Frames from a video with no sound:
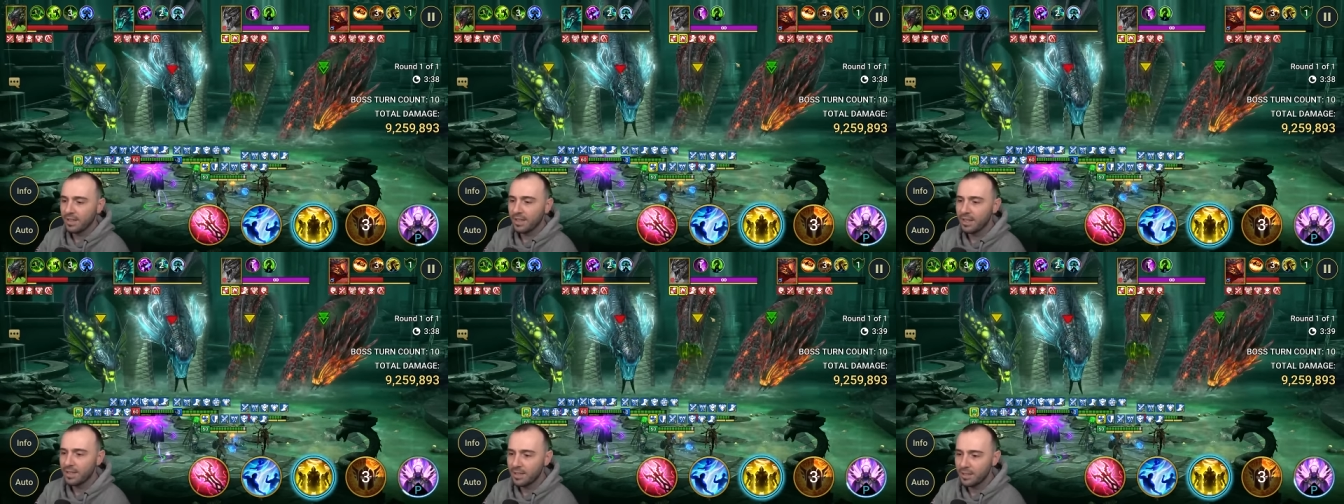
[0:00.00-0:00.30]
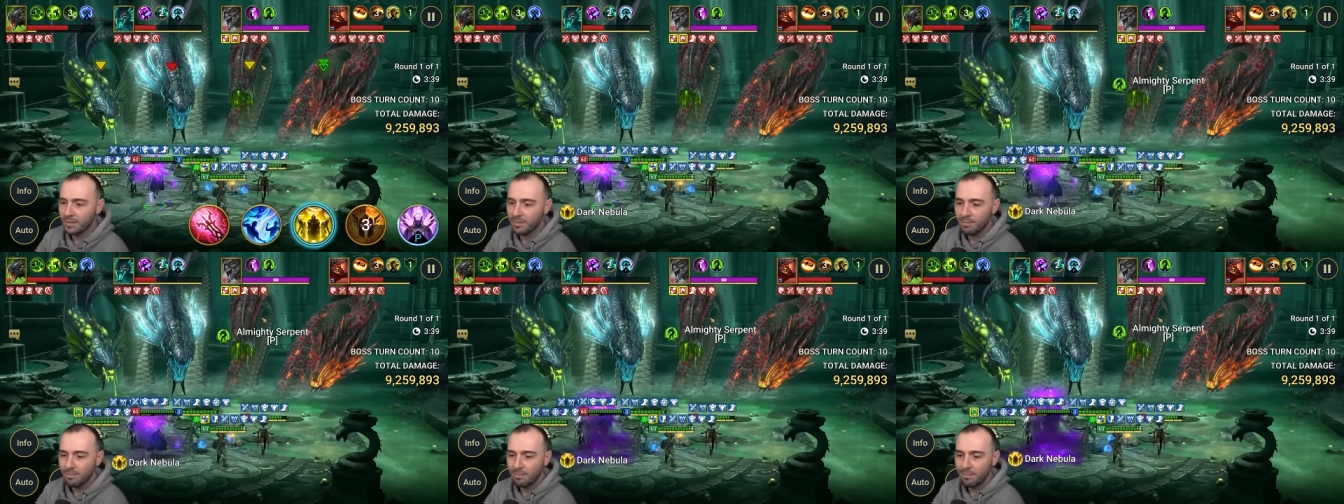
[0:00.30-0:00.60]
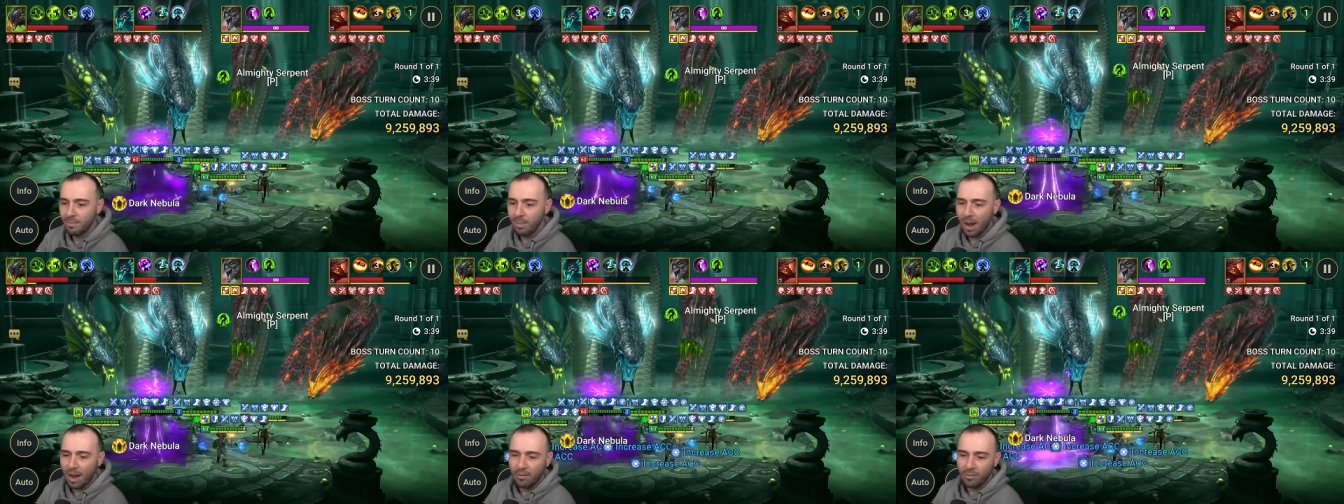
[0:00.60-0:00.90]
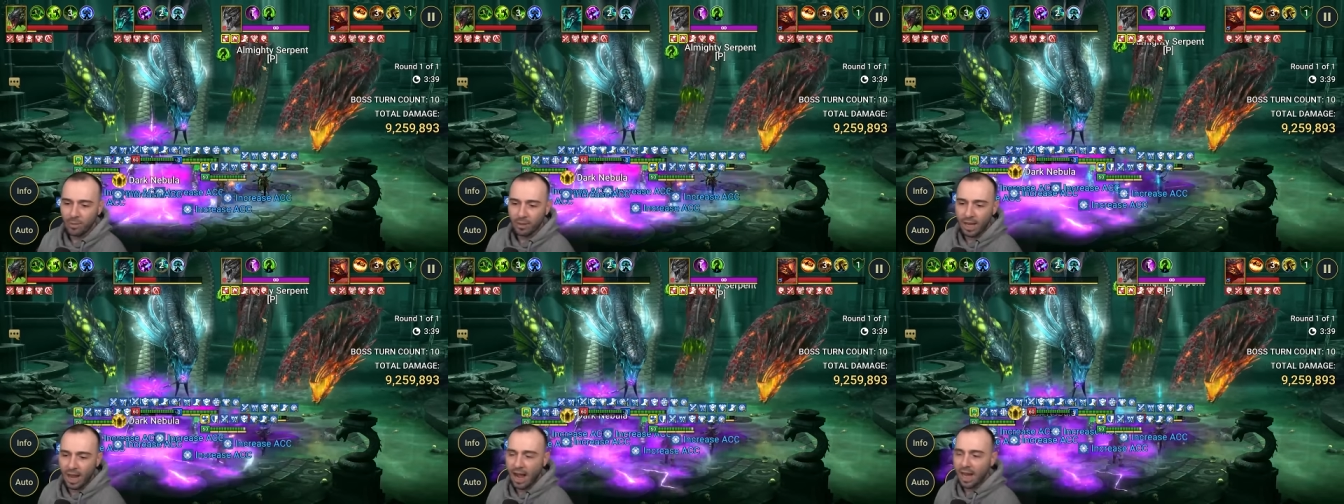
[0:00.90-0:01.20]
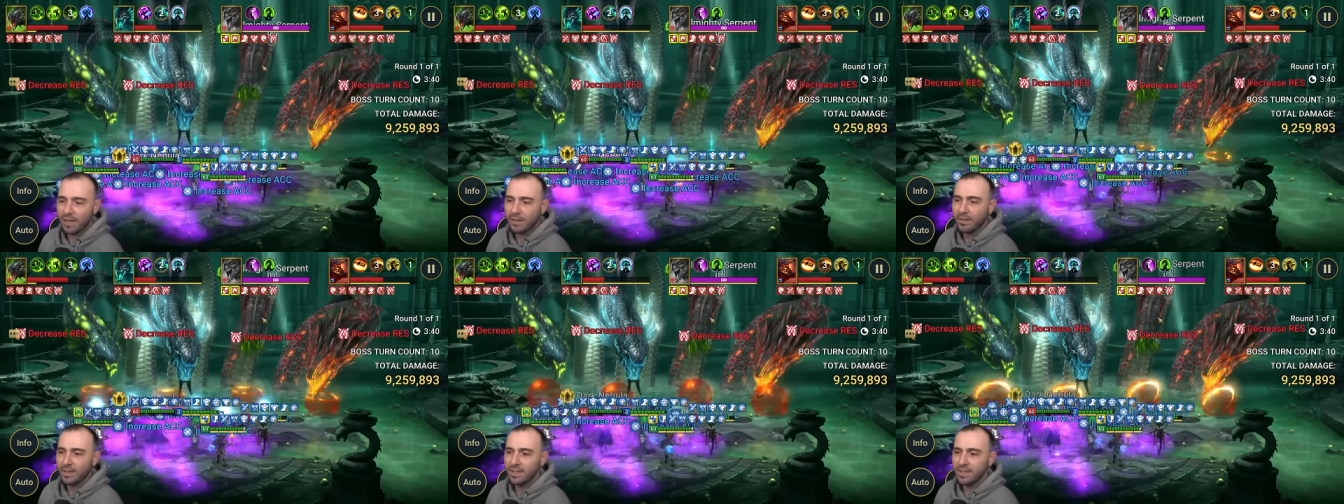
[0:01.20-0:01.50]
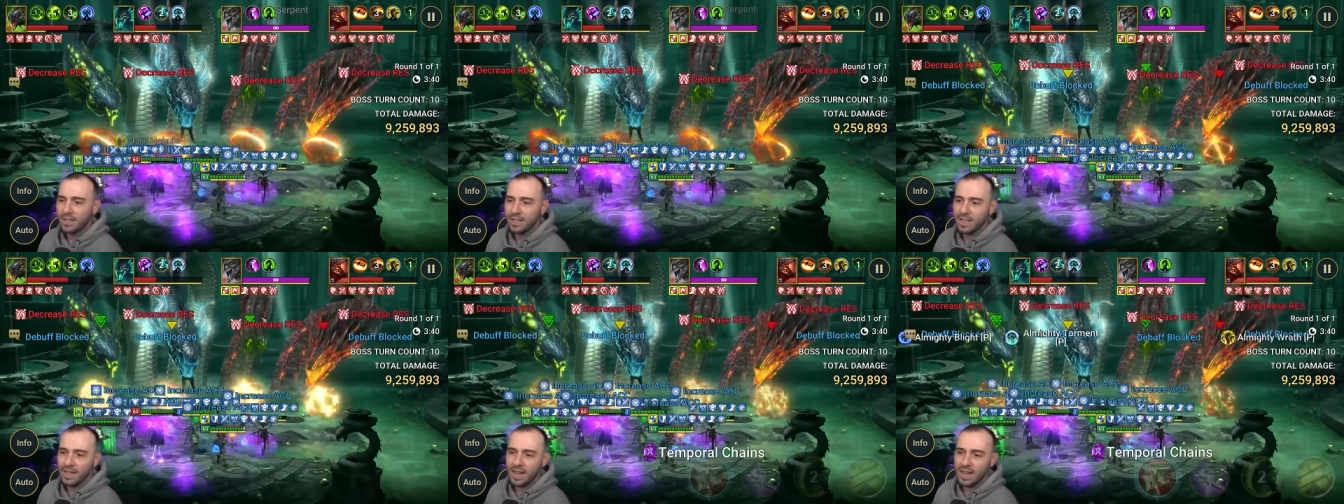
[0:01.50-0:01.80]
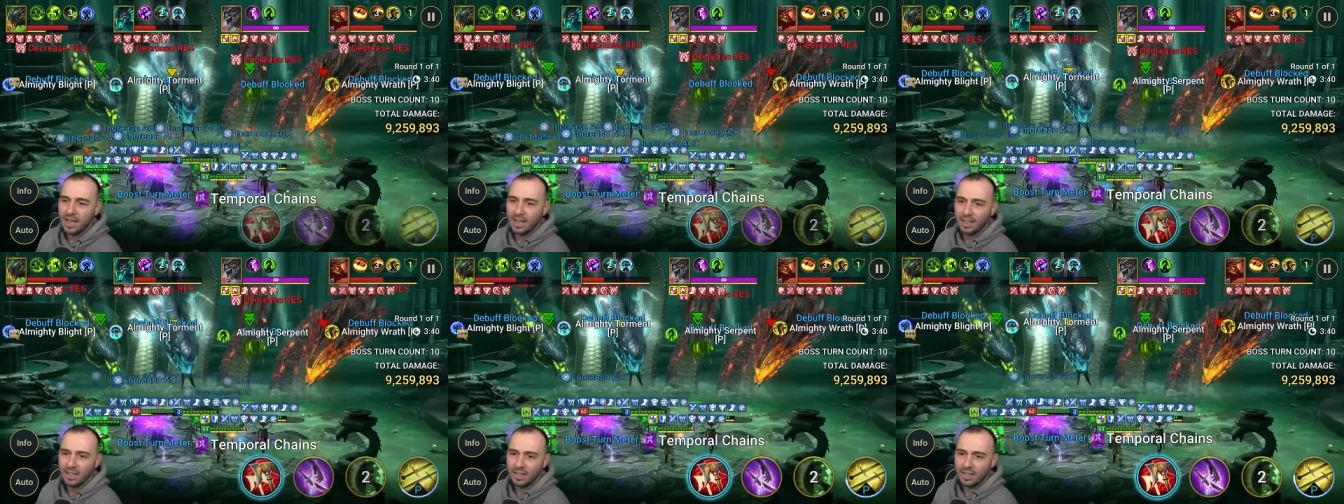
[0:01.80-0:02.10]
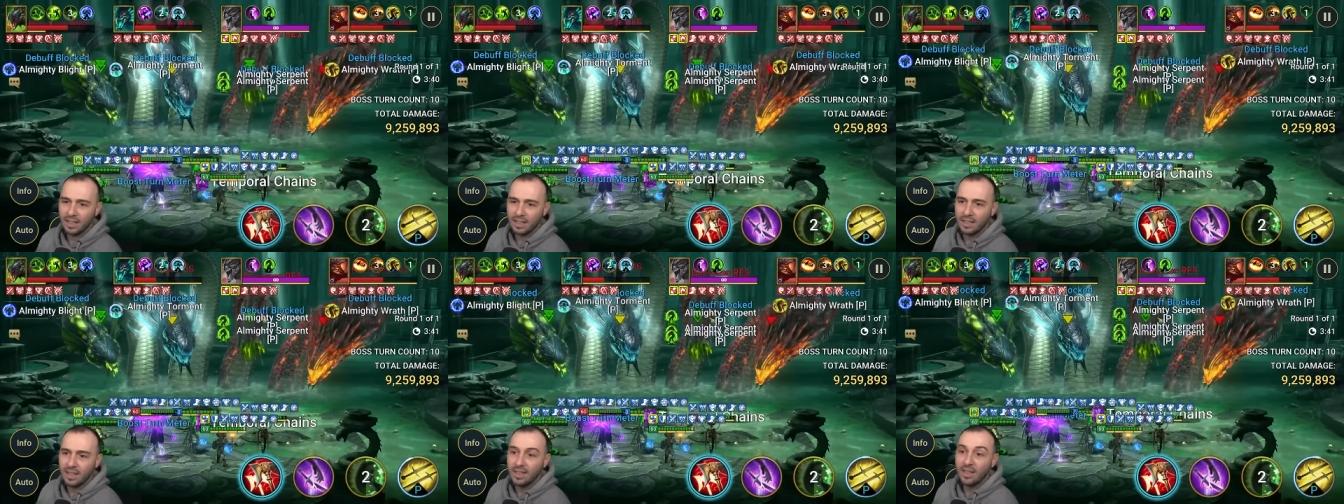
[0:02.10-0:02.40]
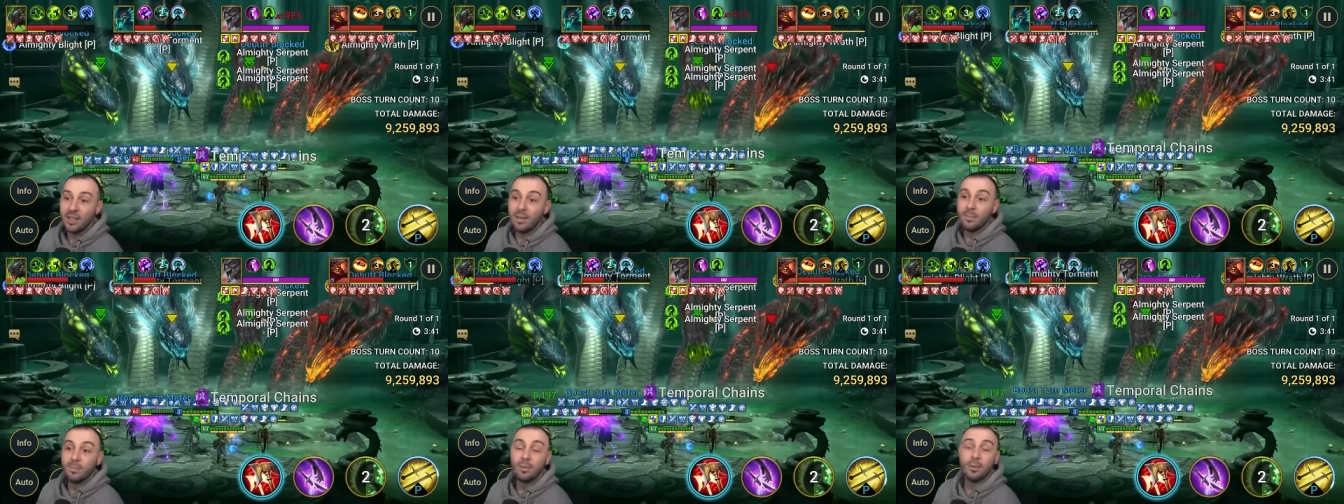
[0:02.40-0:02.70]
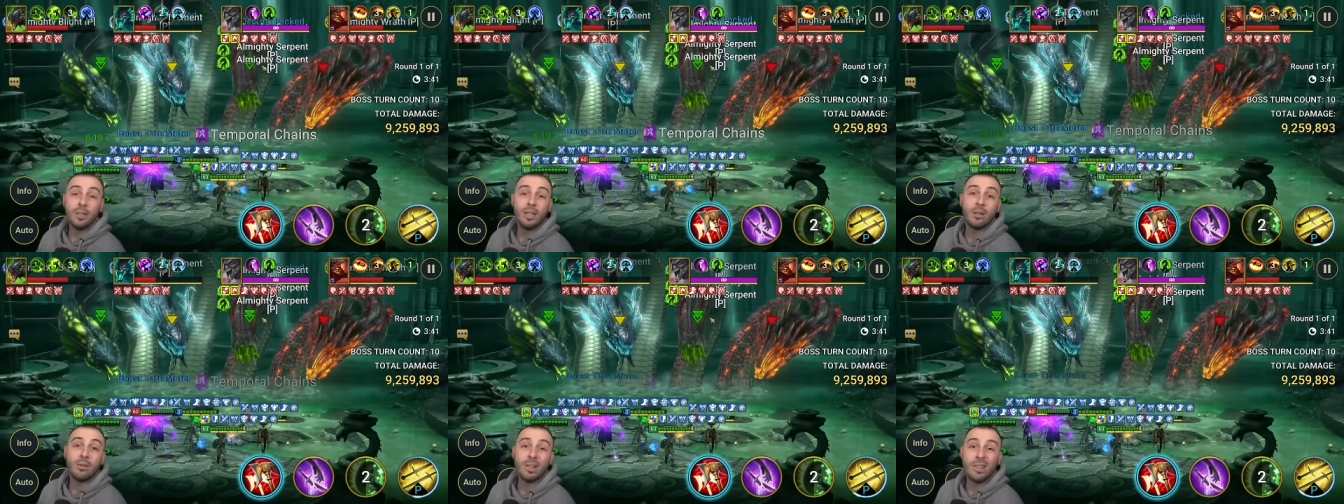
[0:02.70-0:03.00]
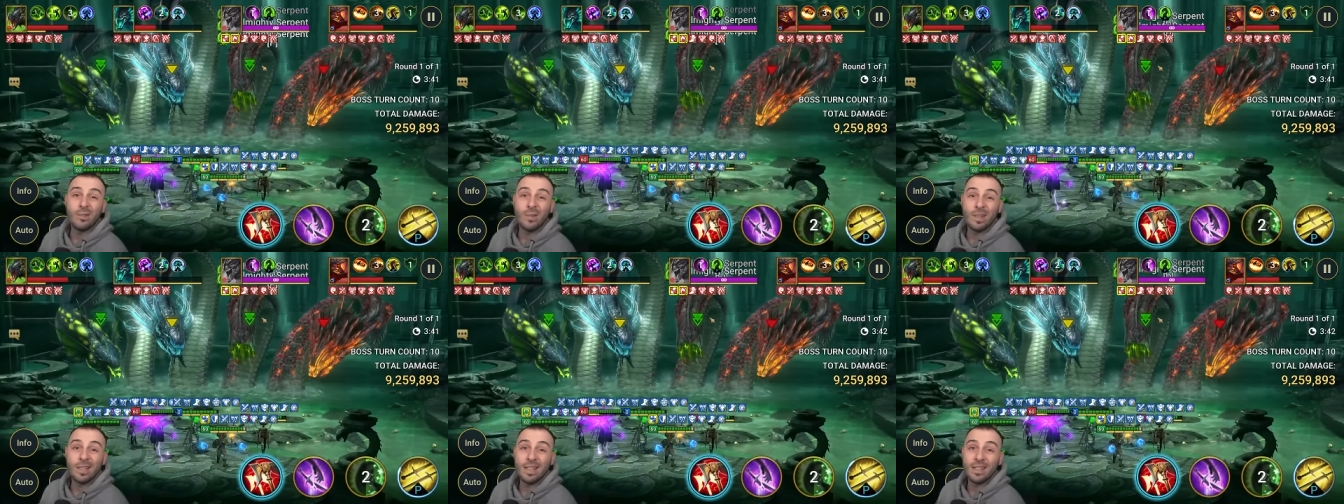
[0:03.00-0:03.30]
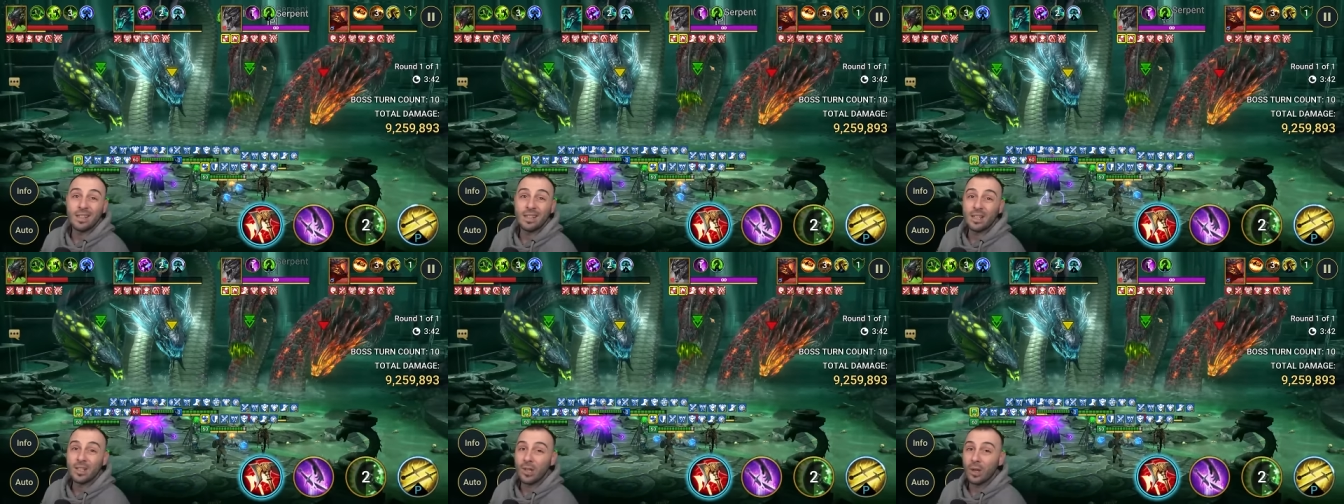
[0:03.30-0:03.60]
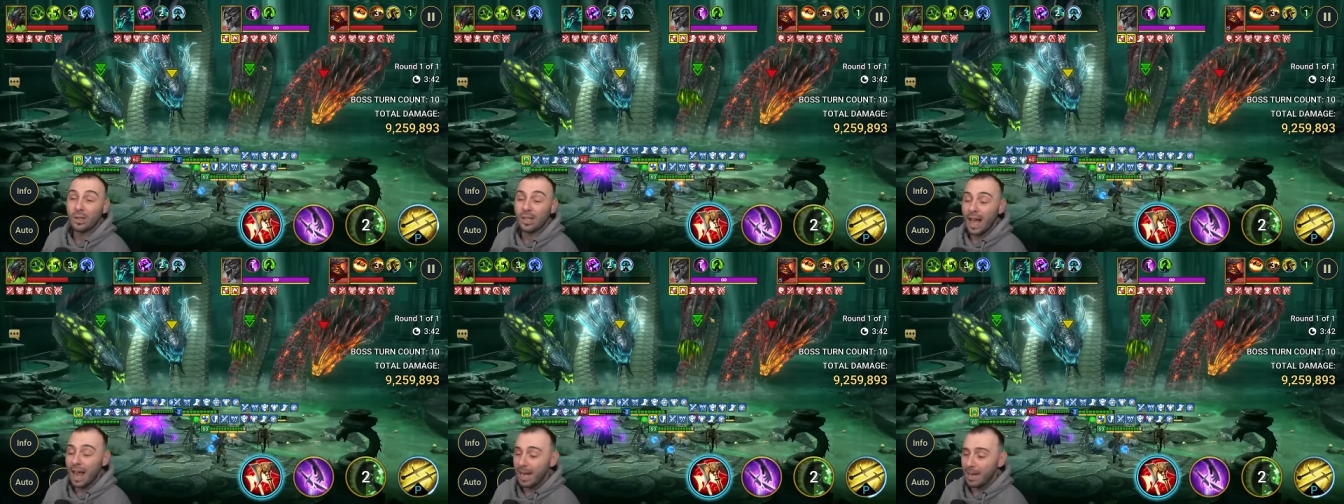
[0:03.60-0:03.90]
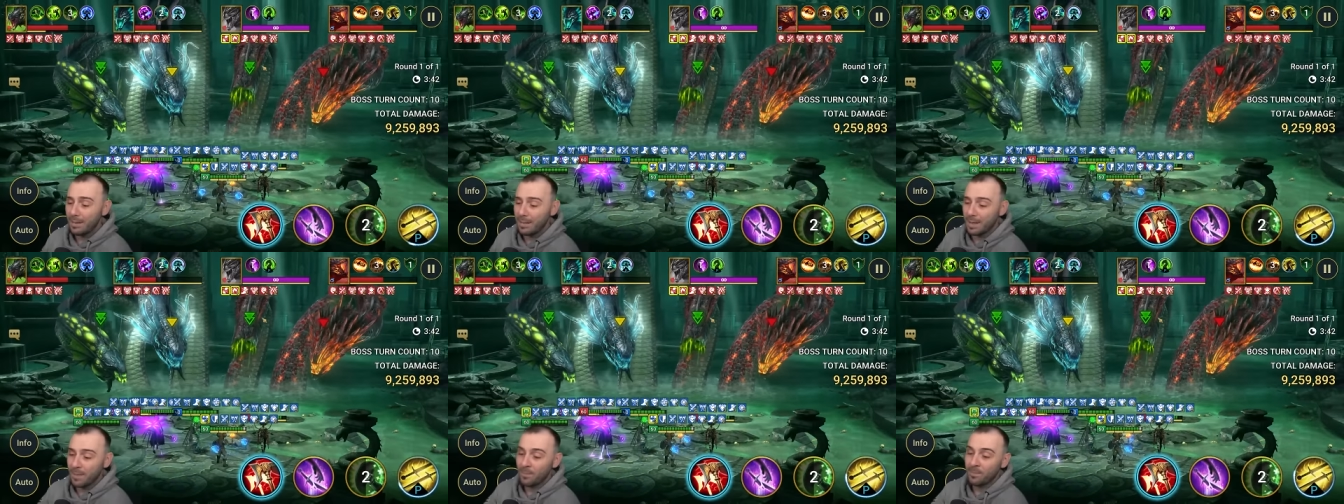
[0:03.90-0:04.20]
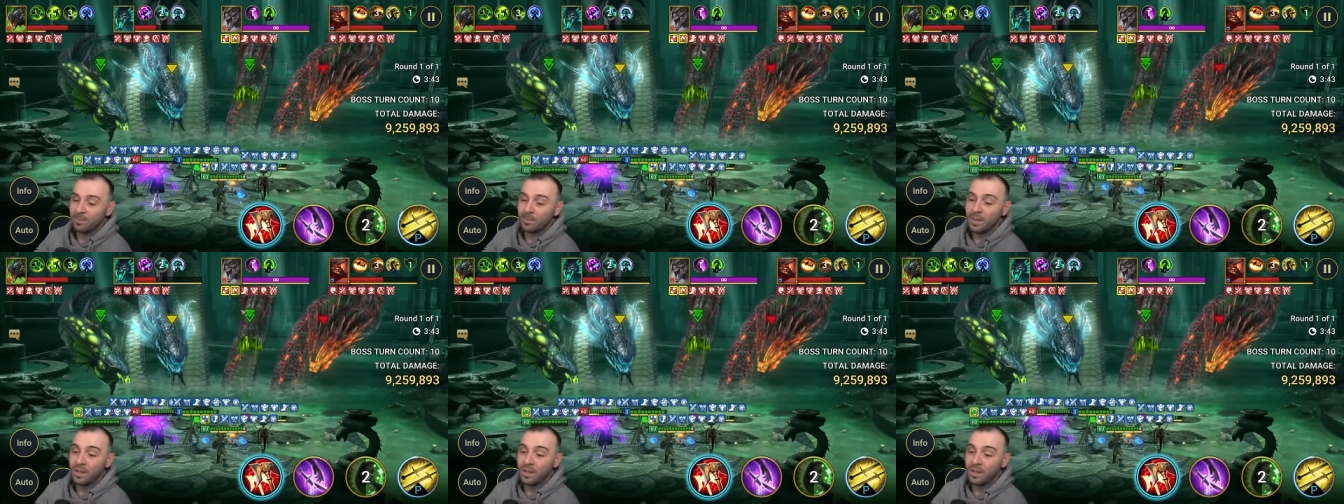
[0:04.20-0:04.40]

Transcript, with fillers: Let's buff with accuracy and uh, put decreased resistance on the enemy.